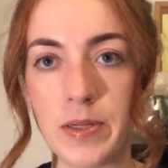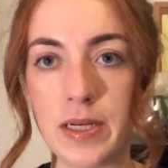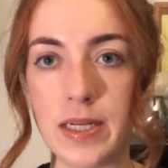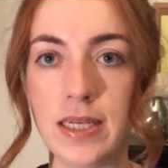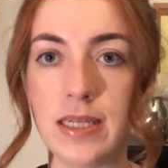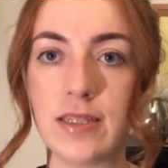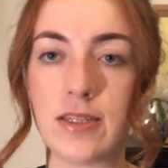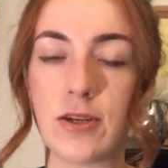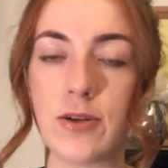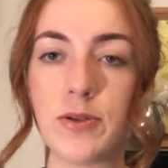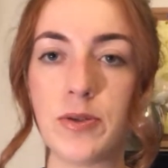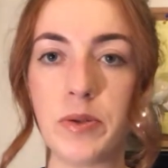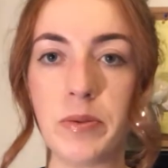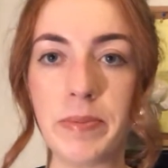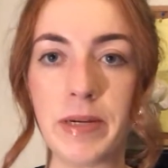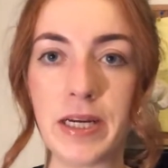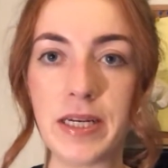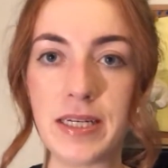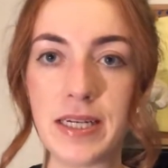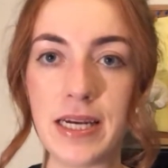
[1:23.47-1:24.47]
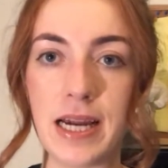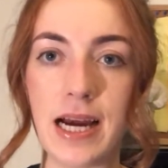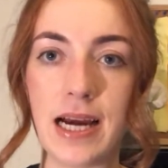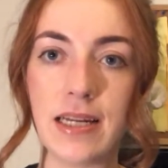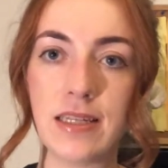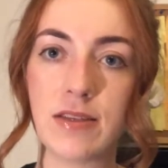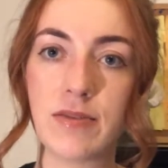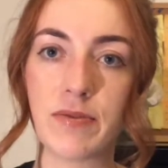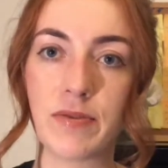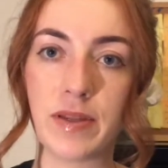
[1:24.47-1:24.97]
He has also appeared in
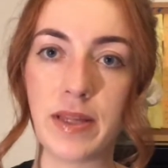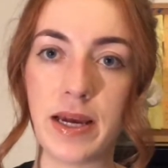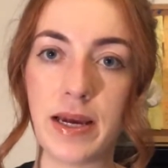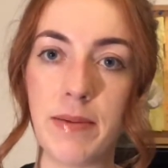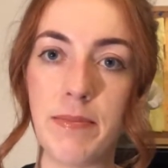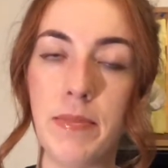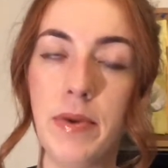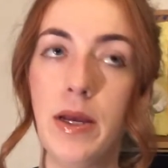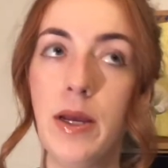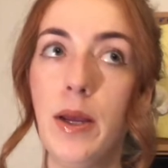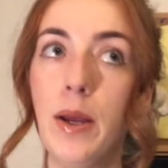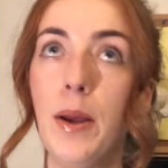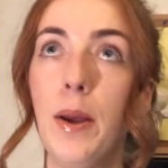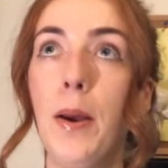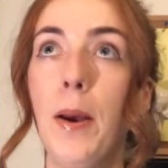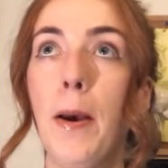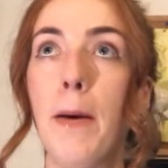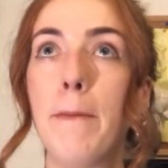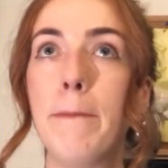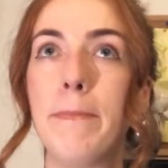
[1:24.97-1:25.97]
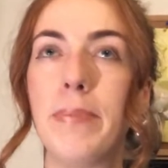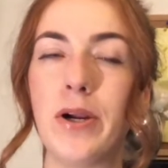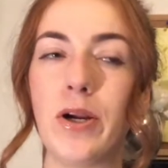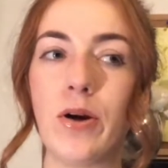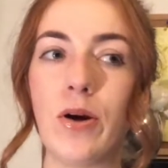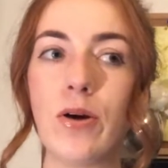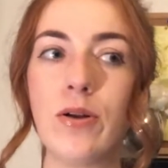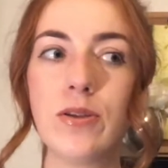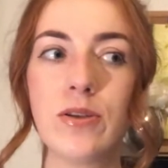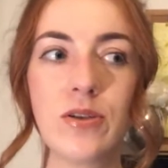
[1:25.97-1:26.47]
ads for them, but you're
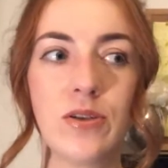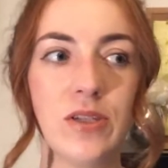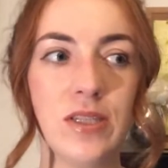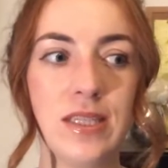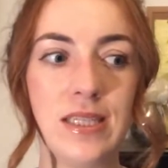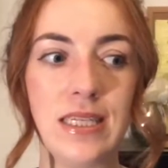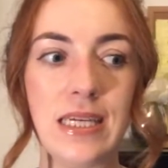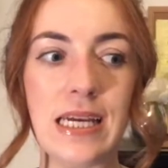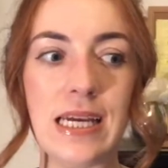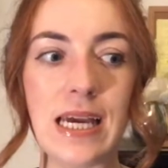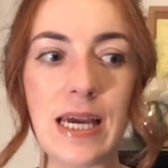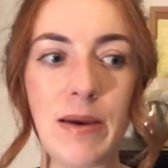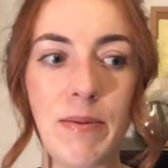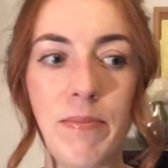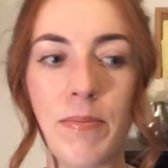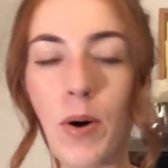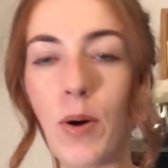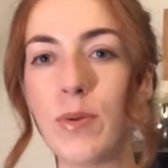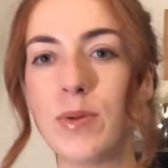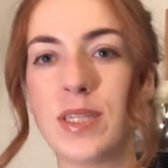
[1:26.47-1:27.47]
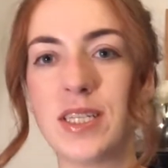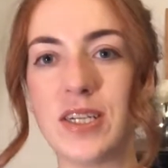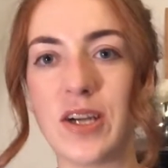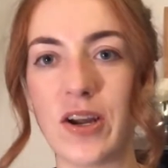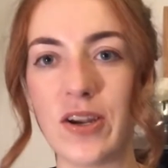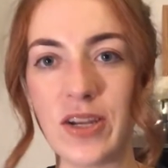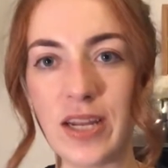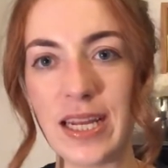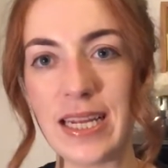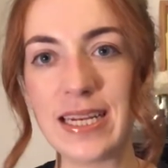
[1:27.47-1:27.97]
also going to see him posting
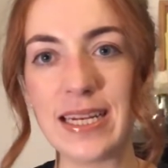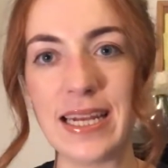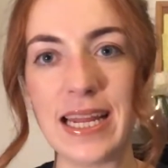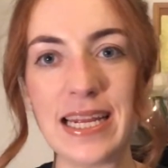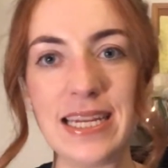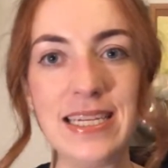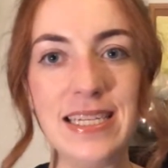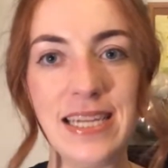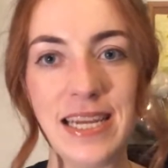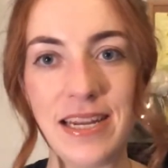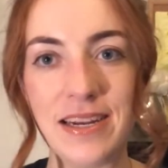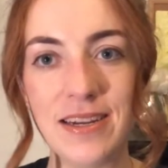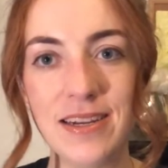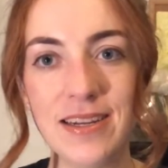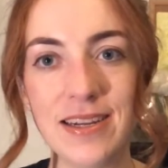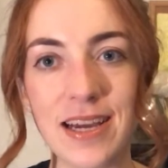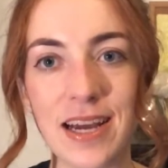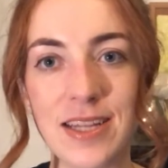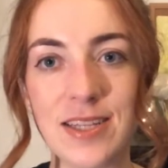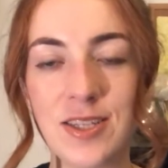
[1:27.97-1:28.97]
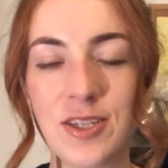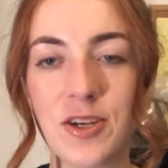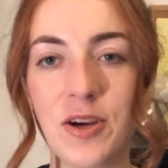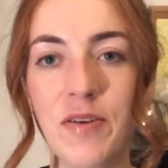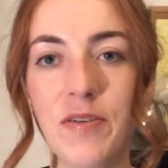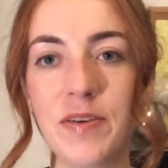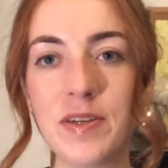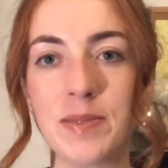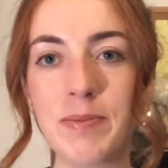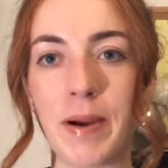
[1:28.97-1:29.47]
on like LinkedIn and
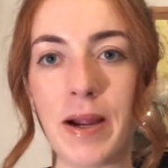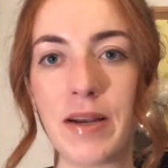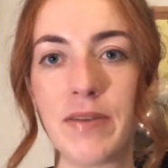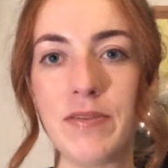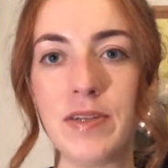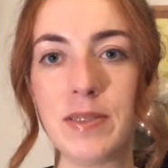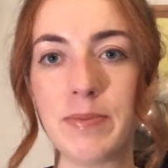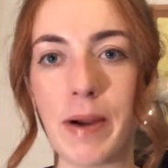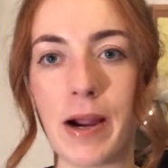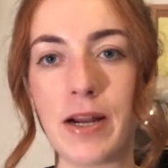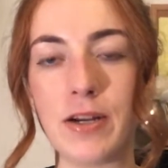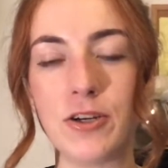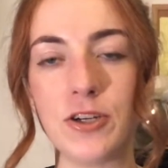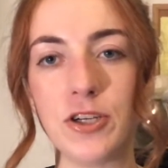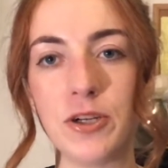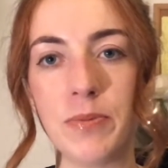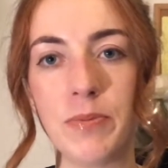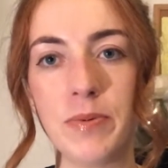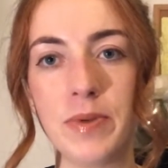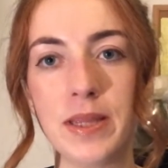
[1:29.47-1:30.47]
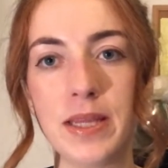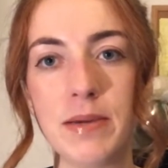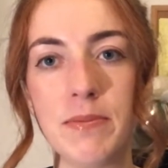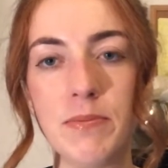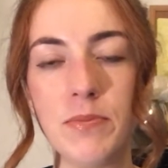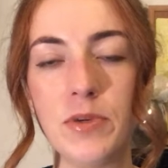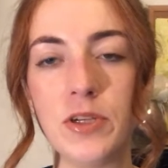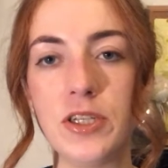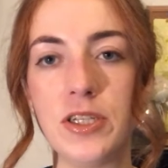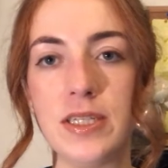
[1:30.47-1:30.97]
stuff as part of his partnership with them,
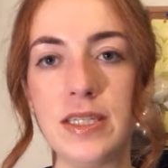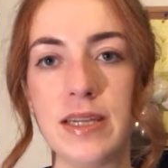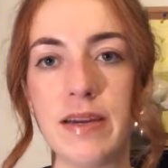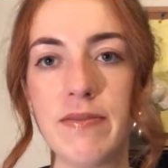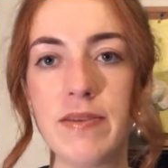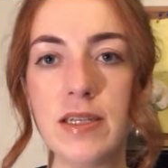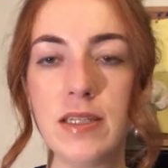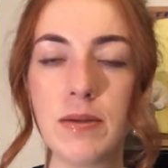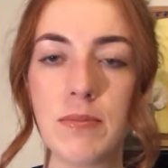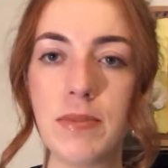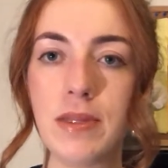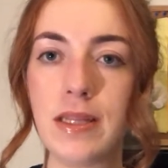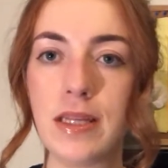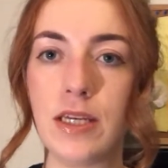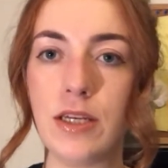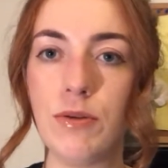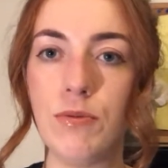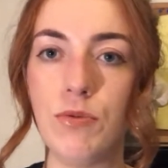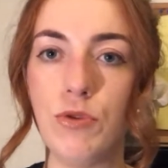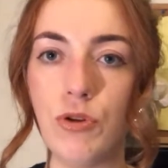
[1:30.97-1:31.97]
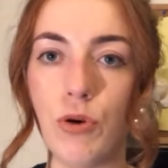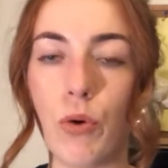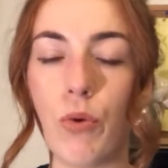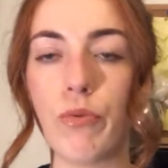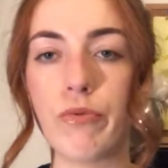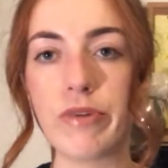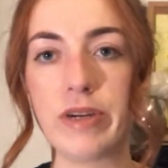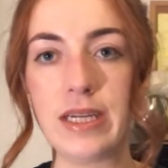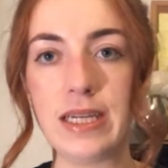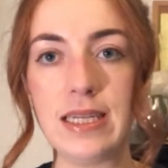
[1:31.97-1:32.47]
which is definitely something that you don't
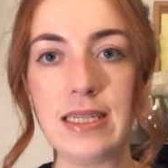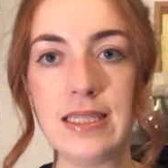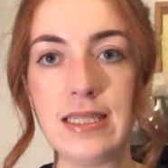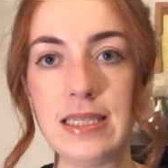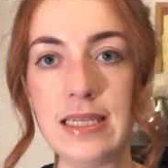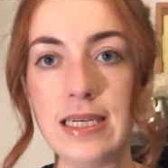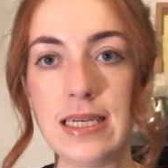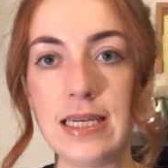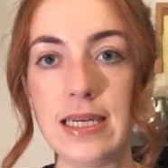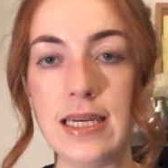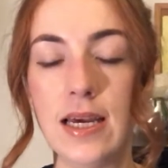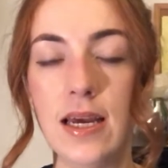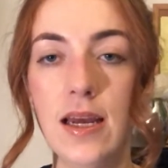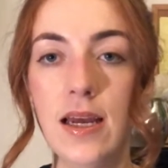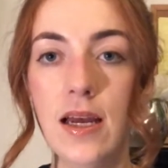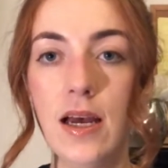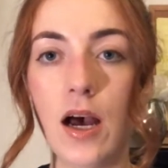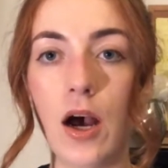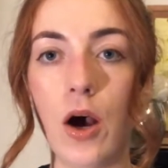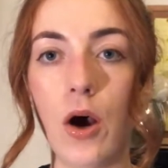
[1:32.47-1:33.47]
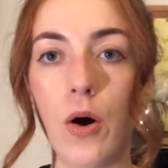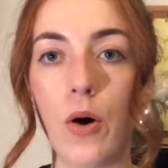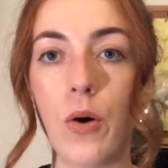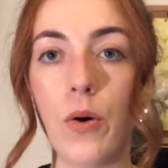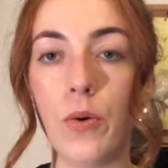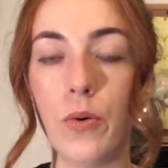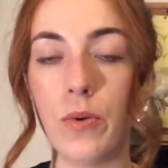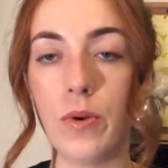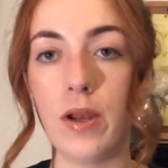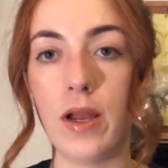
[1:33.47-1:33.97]
really see a
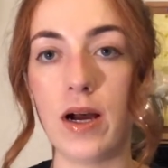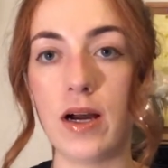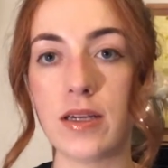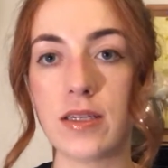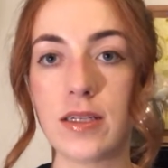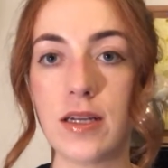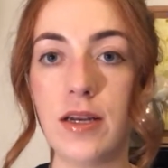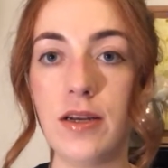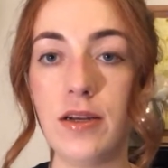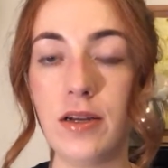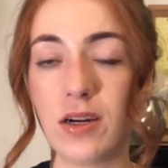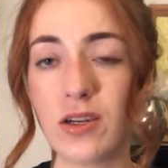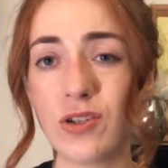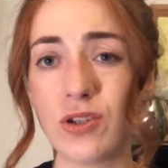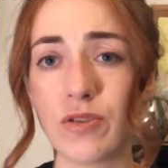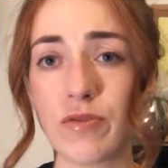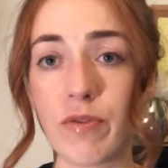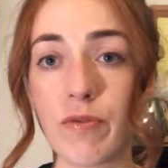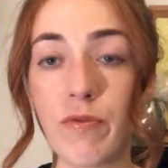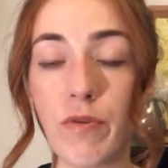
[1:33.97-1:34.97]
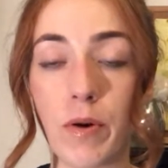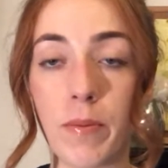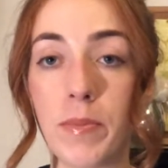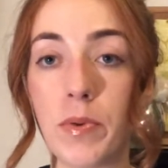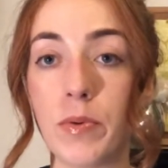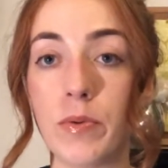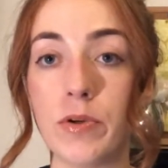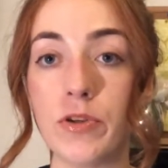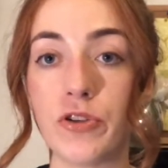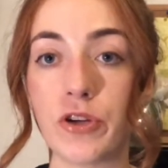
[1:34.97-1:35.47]
whole lot, not just from Formula
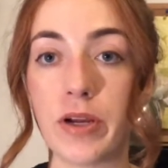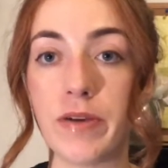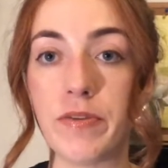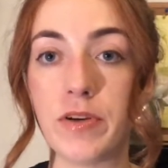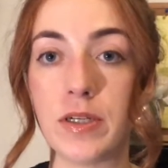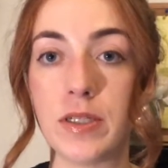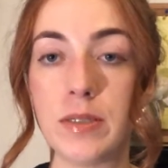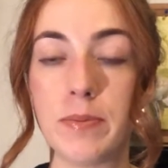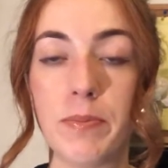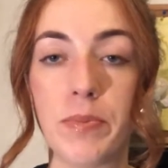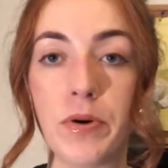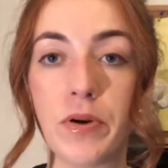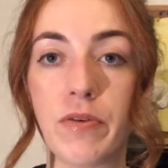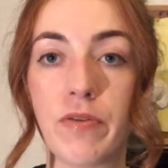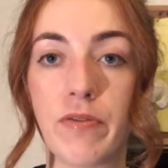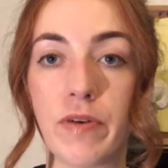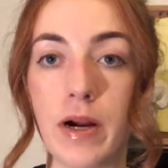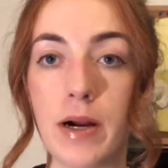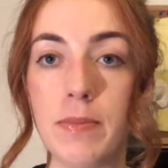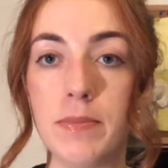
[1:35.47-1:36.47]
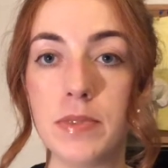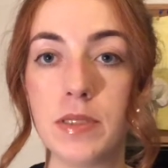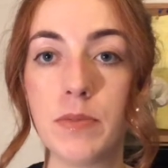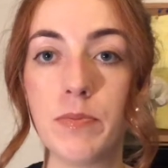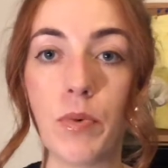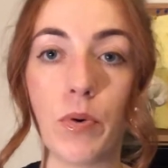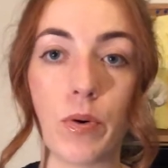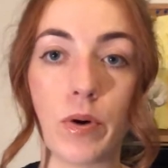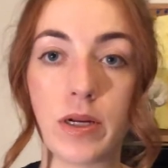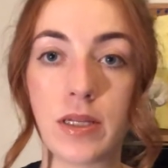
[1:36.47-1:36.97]
1 drivers, but from
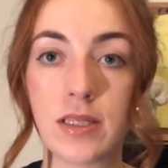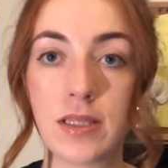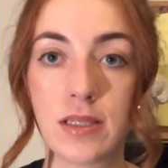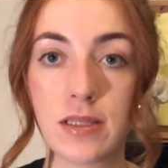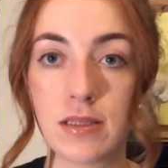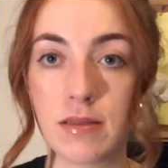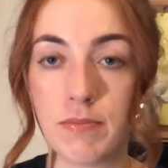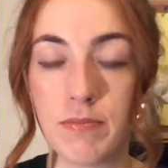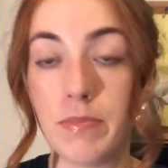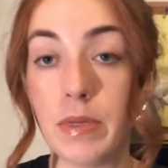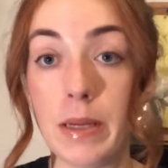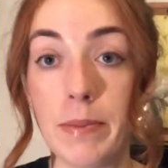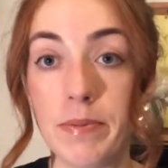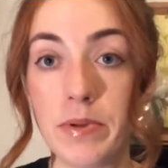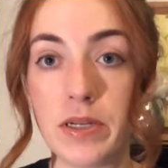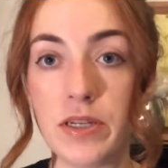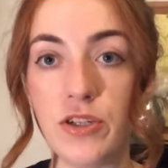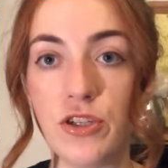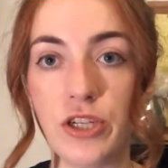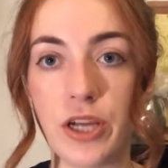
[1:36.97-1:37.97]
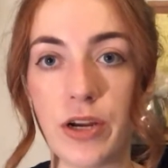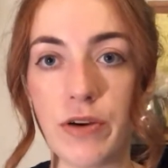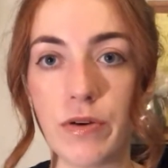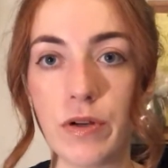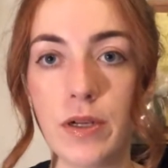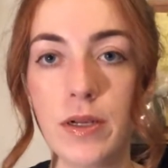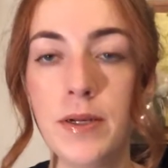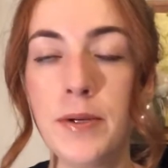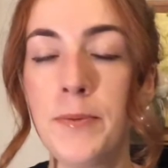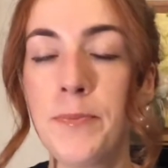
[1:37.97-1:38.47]
sports people in general.